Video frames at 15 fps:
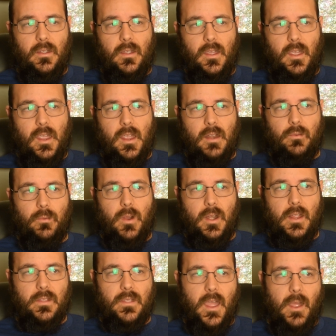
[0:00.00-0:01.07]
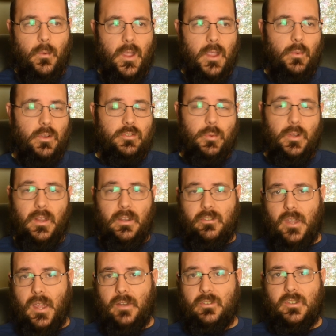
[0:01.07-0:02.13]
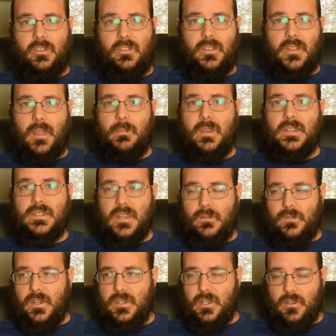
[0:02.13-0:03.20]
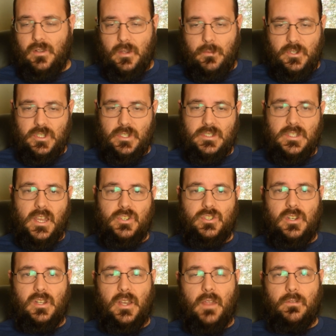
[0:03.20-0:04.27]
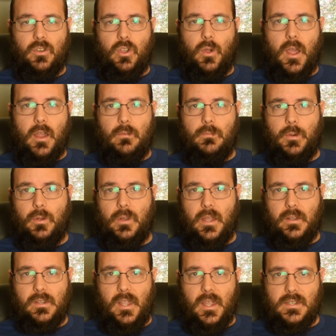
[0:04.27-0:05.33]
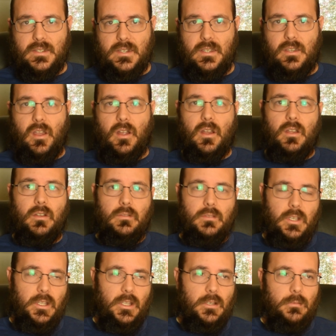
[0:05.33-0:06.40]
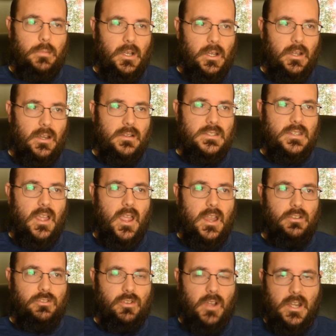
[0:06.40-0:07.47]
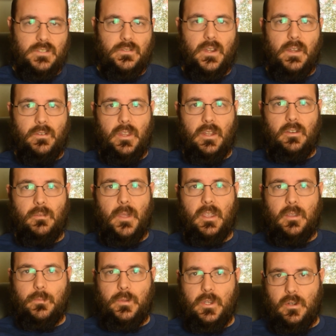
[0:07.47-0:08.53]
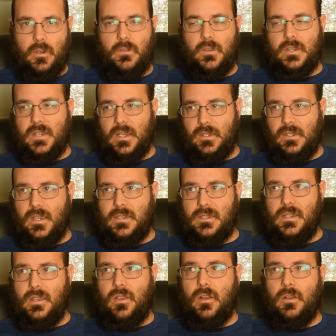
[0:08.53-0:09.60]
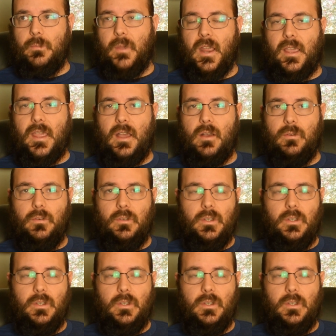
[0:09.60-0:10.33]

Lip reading: and run it that way, which really sucks because then that means every single imaging session I'm going to have to go out and pull out the SD card, bring it inside, transfer everything to my computer, and then take the SD card back out.